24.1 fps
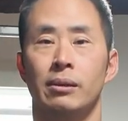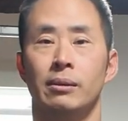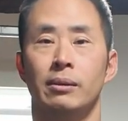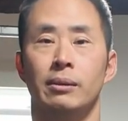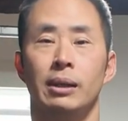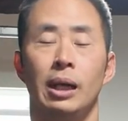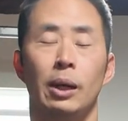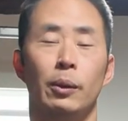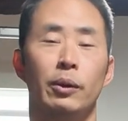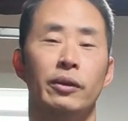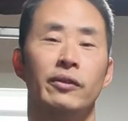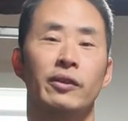
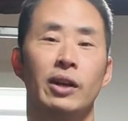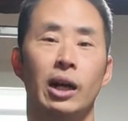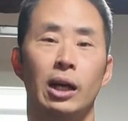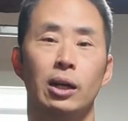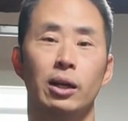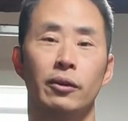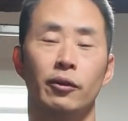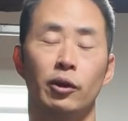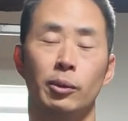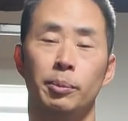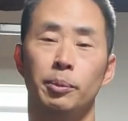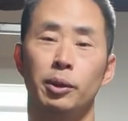And we've gone
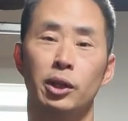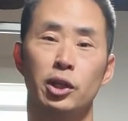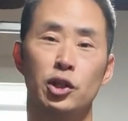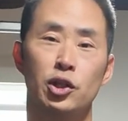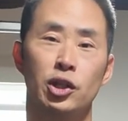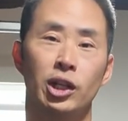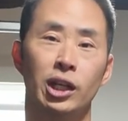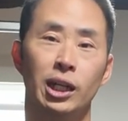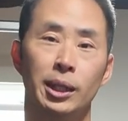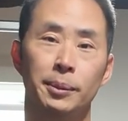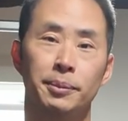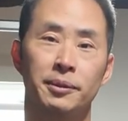over
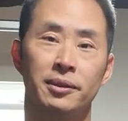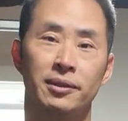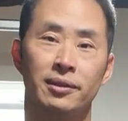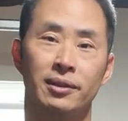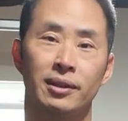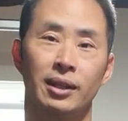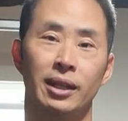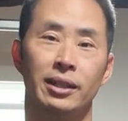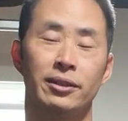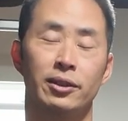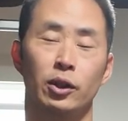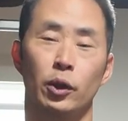
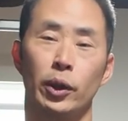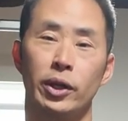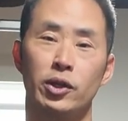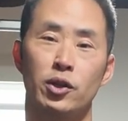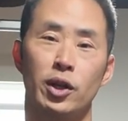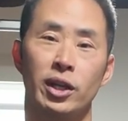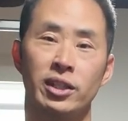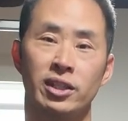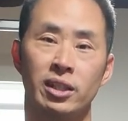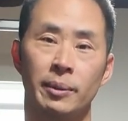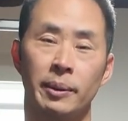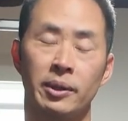push-ups as a great
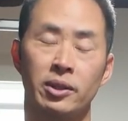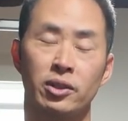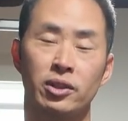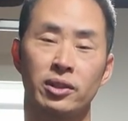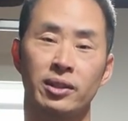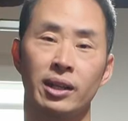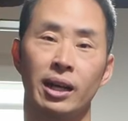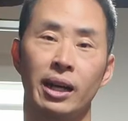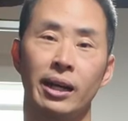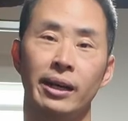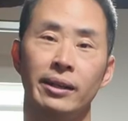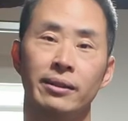tricep
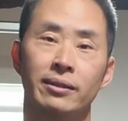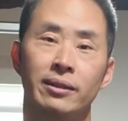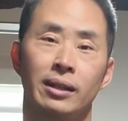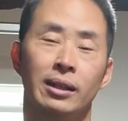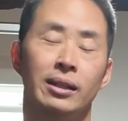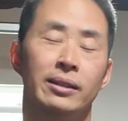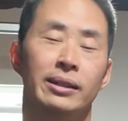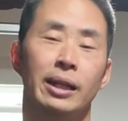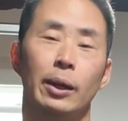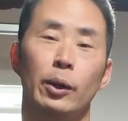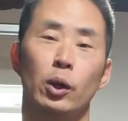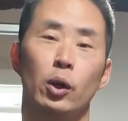exercise
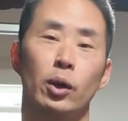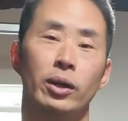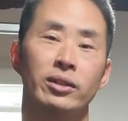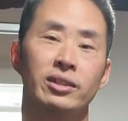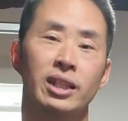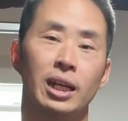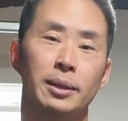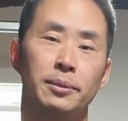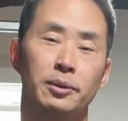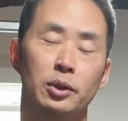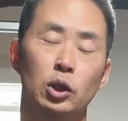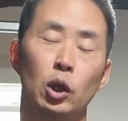that requires
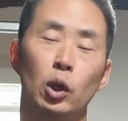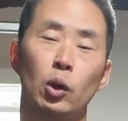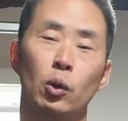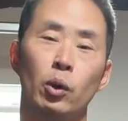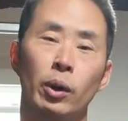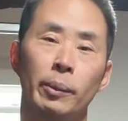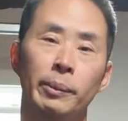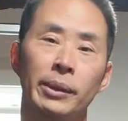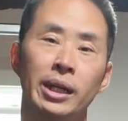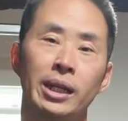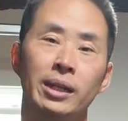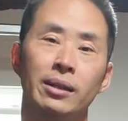absolutely no
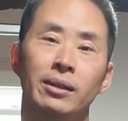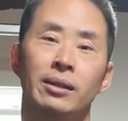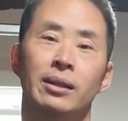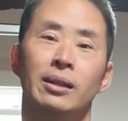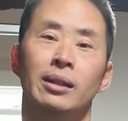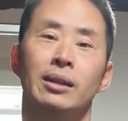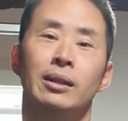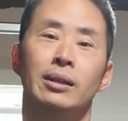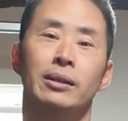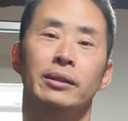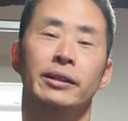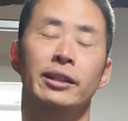equipment.
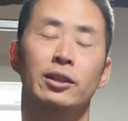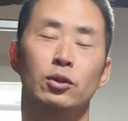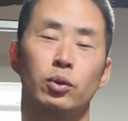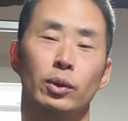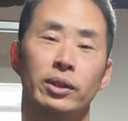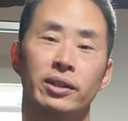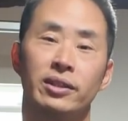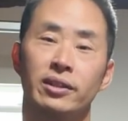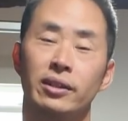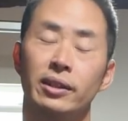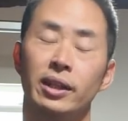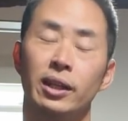This
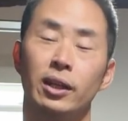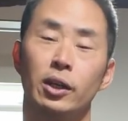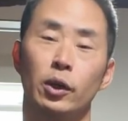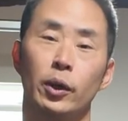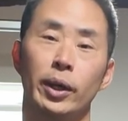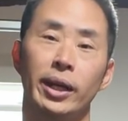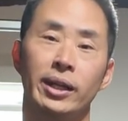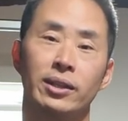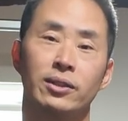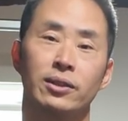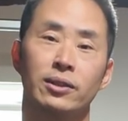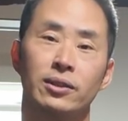one is another
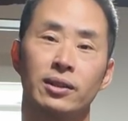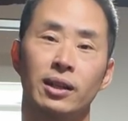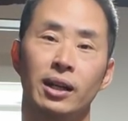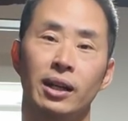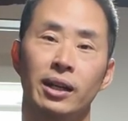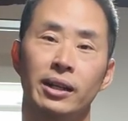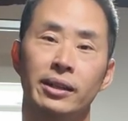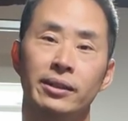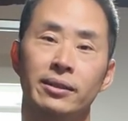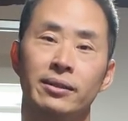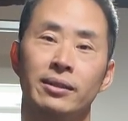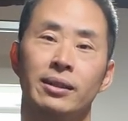great
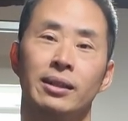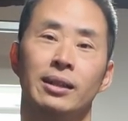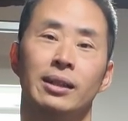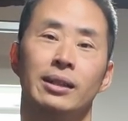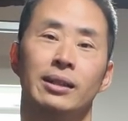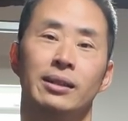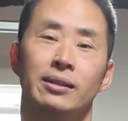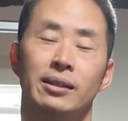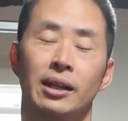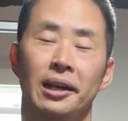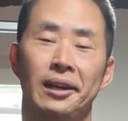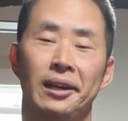exercise
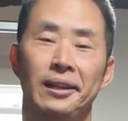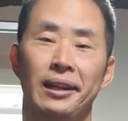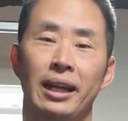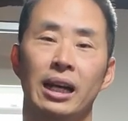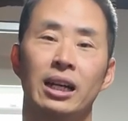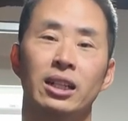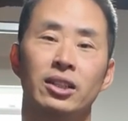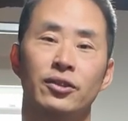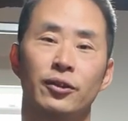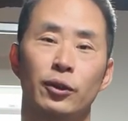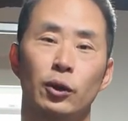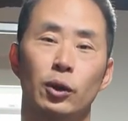that
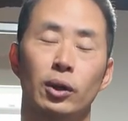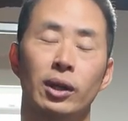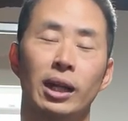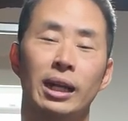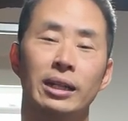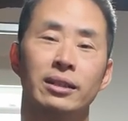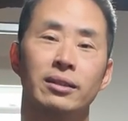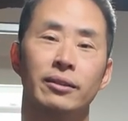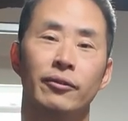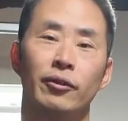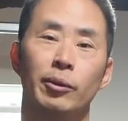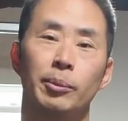allows for
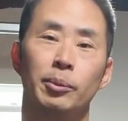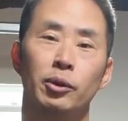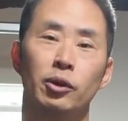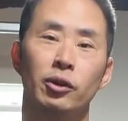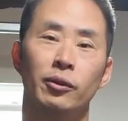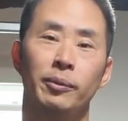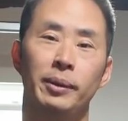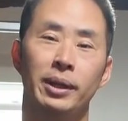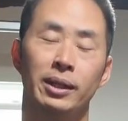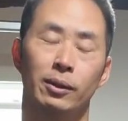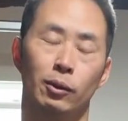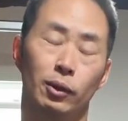lots of
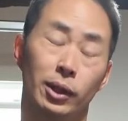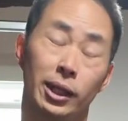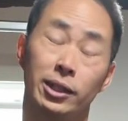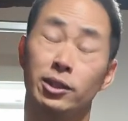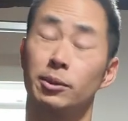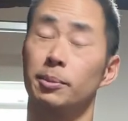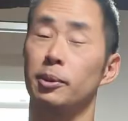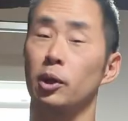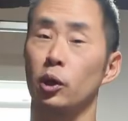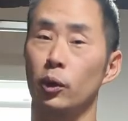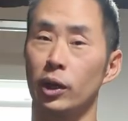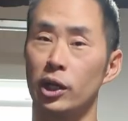improvement with lots
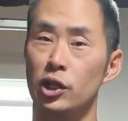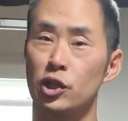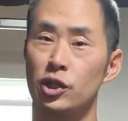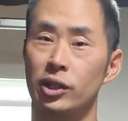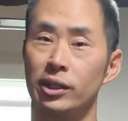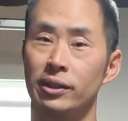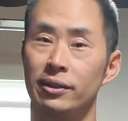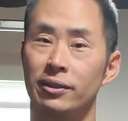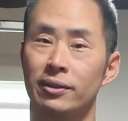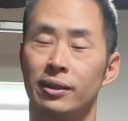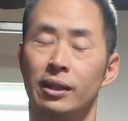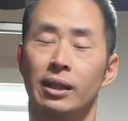of
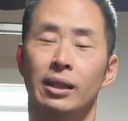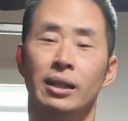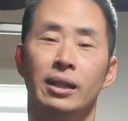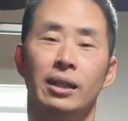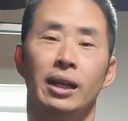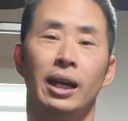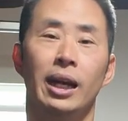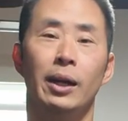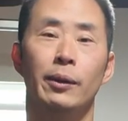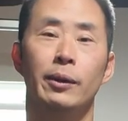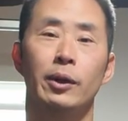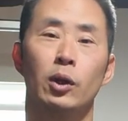progressions
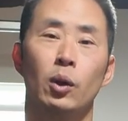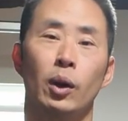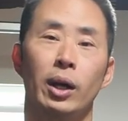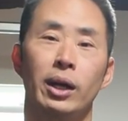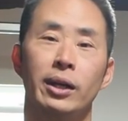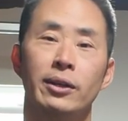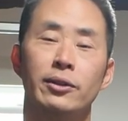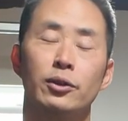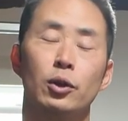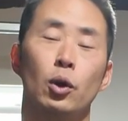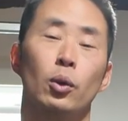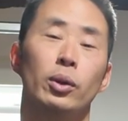and
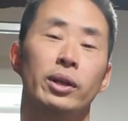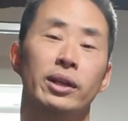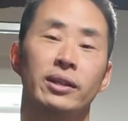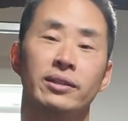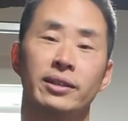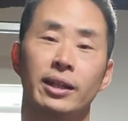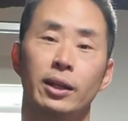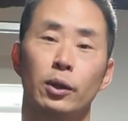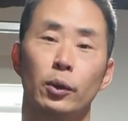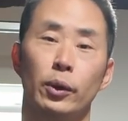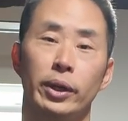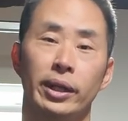requires only a
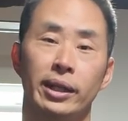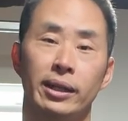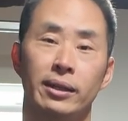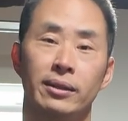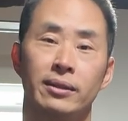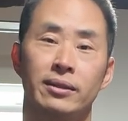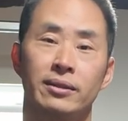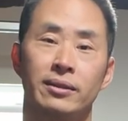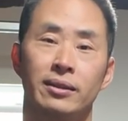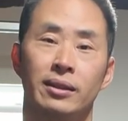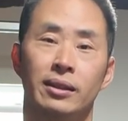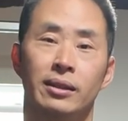set of
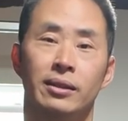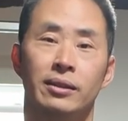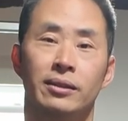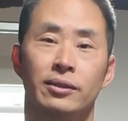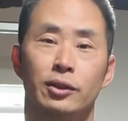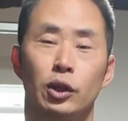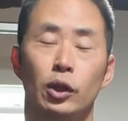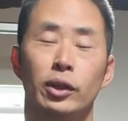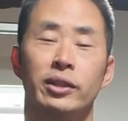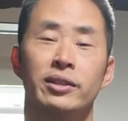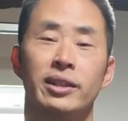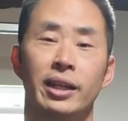rings.
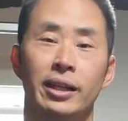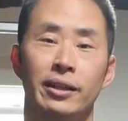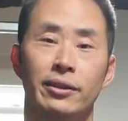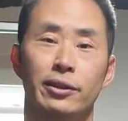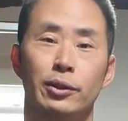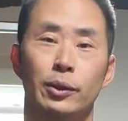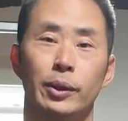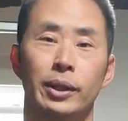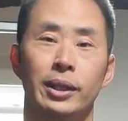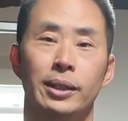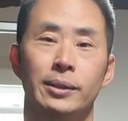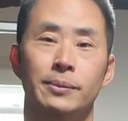So let's get
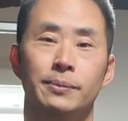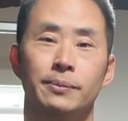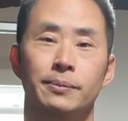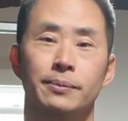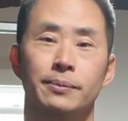into it.